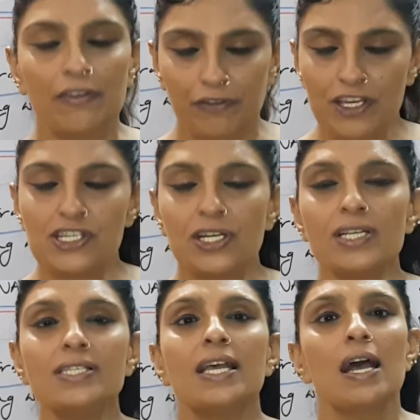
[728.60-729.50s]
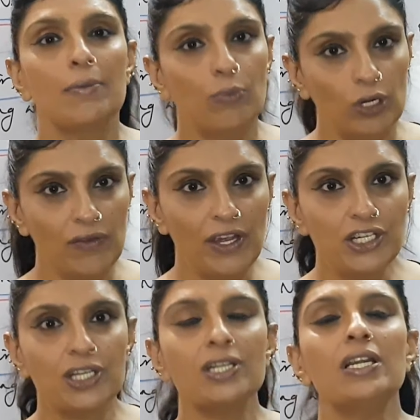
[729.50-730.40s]
features,
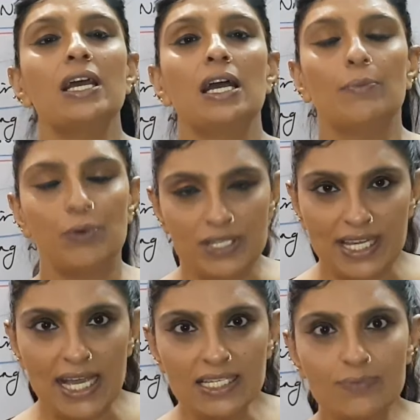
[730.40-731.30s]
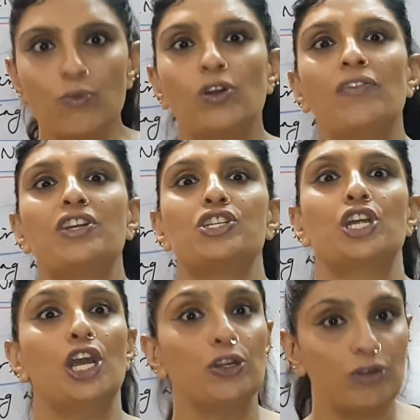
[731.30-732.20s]
motivation, process, motivation,
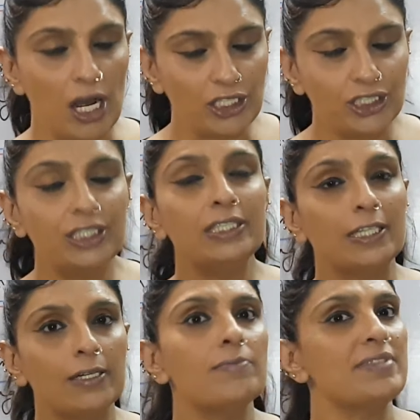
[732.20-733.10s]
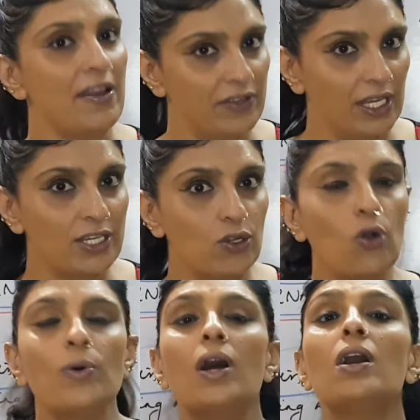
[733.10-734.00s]
introduction, terms, everything is
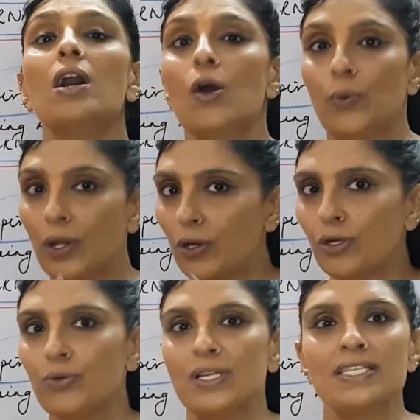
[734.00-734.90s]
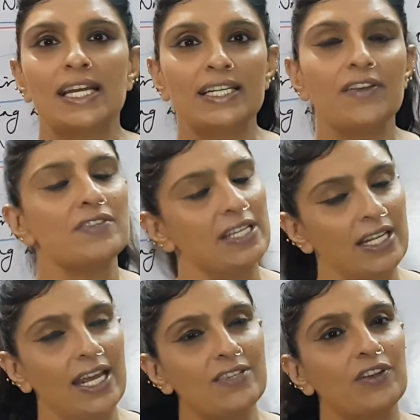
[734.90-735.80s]
over. We're going to do incentives in the
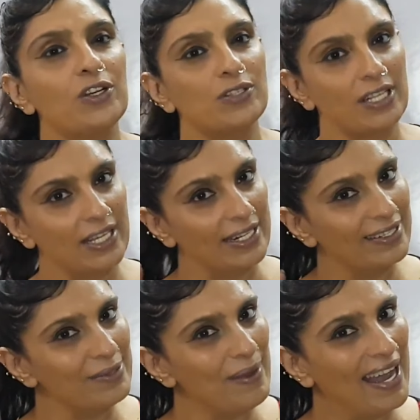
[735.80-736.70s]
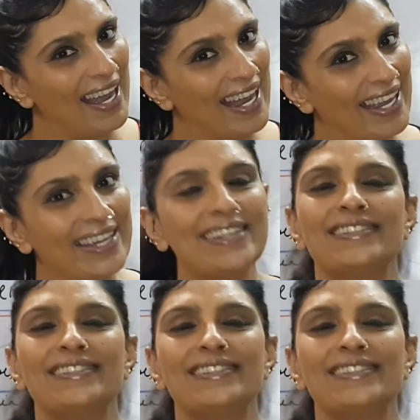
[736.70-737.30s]
next video. Till then, goodbye.